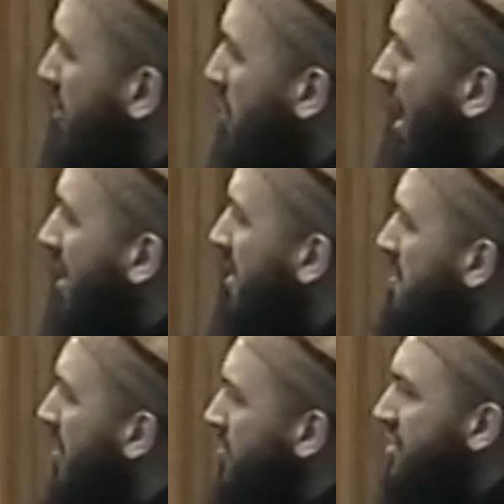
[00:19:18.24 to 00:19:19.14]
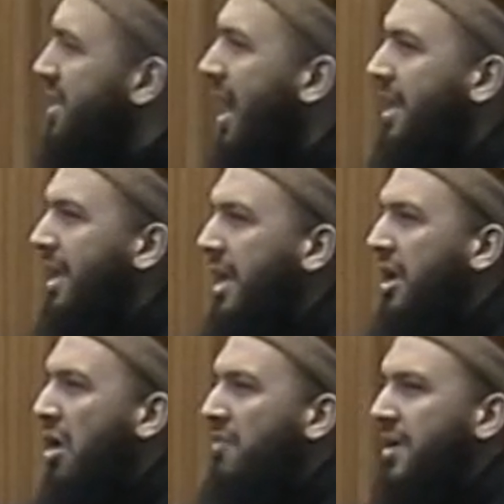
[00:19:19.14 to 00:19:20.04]
you are the most yani,
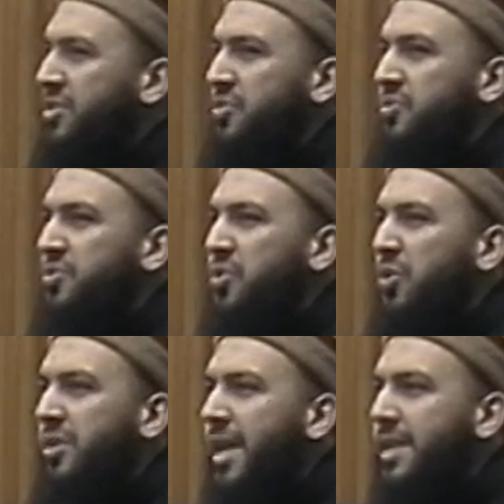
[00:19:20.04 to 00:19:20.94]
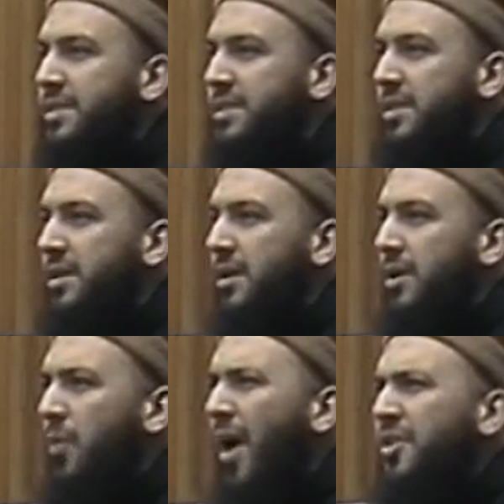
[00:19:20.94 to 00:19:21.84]
eager of us to, to good deeds.
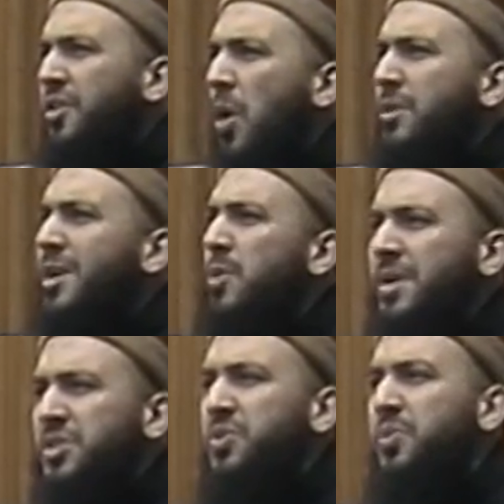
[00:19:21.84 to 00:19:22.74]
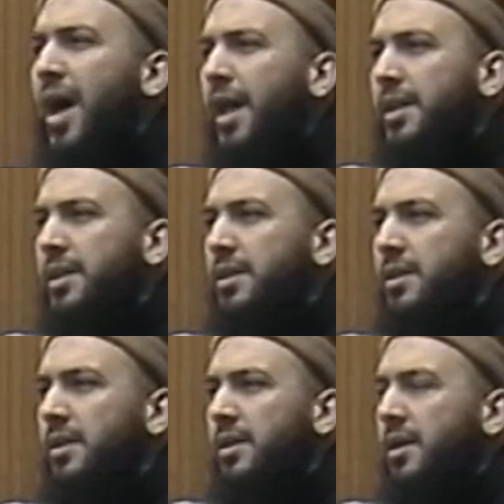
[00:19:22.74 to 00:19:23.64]
Why did you go and tell me to do that?
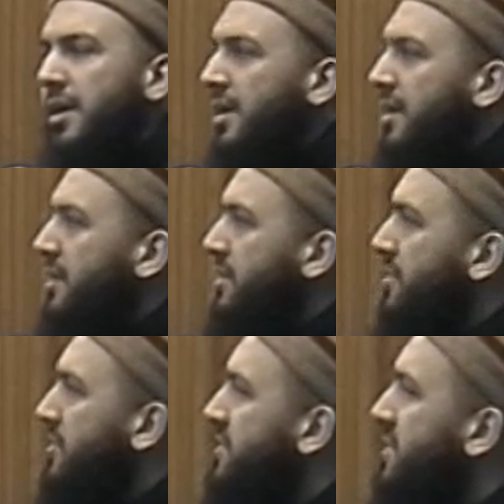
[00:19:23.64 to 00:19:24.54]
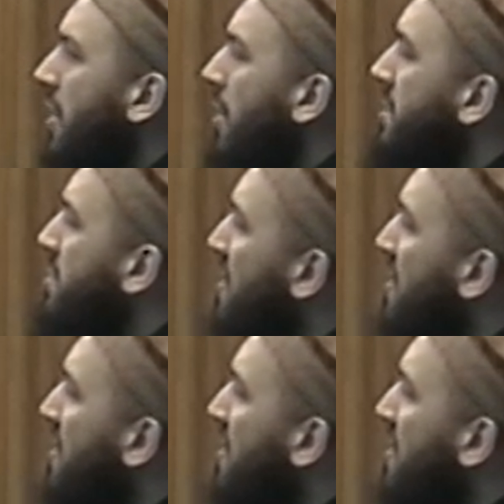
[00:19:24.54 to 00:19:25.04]
So the